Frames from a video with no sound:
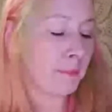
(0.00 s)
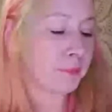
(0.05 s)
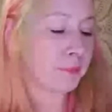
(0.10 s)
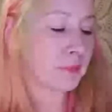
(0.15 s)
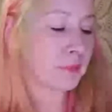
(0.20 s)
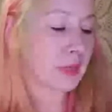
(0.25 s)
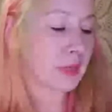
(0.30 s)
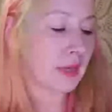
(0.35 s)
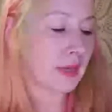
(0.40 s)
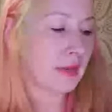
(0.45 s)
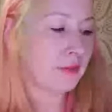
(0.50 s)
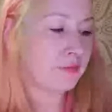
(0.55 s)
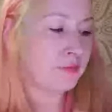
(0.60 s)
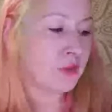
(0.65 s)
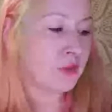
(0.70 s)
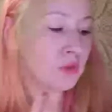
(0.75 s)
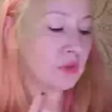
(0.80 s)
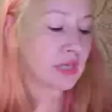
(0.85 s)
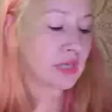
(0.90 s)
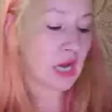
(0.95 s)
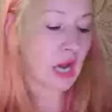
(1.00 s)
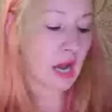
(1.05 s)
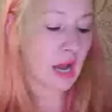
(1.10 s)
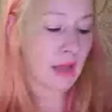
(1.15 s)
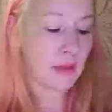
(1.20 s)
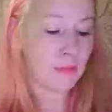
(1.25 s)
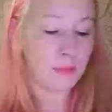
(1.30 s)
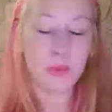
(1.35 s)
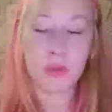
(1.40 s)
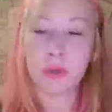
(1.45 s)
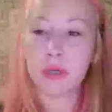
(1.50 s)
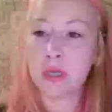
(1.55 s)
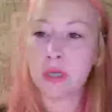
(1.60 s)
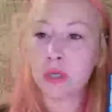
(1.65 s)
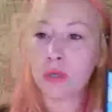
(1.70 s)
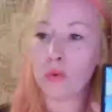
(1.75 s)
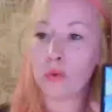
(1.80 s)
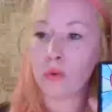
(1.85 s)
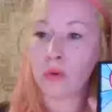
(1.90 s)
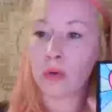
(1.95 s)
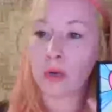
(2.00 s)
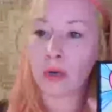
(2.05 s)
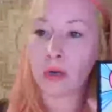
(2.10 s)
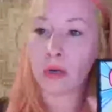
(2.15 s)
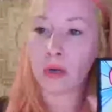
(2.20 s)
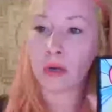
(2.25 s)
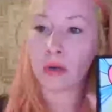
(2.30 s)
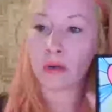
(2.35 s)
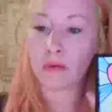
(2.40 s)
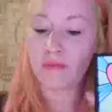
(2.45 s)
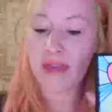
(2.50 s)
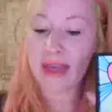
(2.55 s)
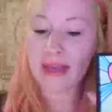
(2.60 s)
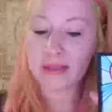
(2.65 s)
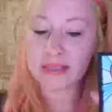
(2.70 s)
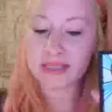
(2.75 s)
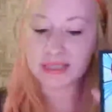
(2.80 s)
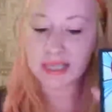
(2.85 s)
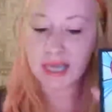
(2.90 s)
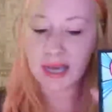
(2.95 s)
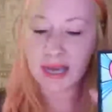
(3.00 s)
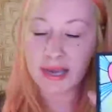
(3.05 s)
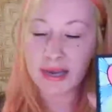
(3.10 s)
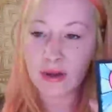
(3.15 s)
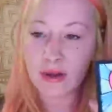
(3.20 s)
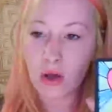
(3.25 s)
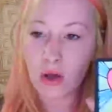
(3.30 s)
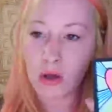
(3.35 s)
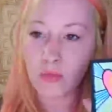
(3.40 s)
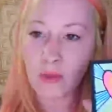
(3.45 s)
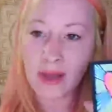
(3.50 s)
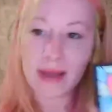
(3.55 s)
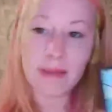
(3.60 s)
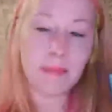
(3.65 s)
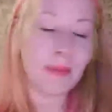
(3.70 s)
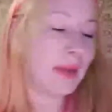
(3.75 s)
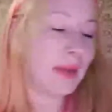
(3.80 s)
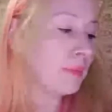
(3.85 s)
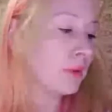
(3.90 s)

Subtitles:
if you did not put your Valentine on the paper,